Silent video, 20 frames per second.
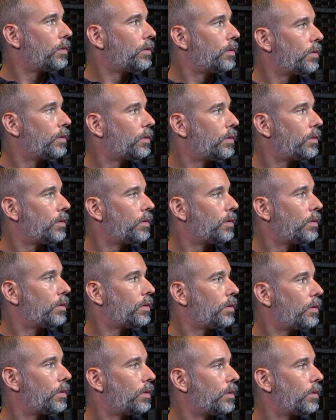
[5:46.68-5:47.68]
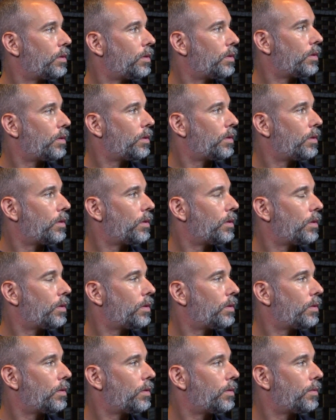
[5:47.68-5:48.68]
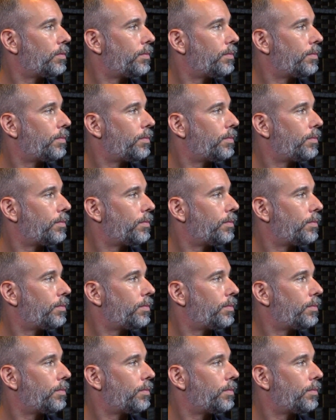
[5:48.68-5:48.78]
This person isn't speaking.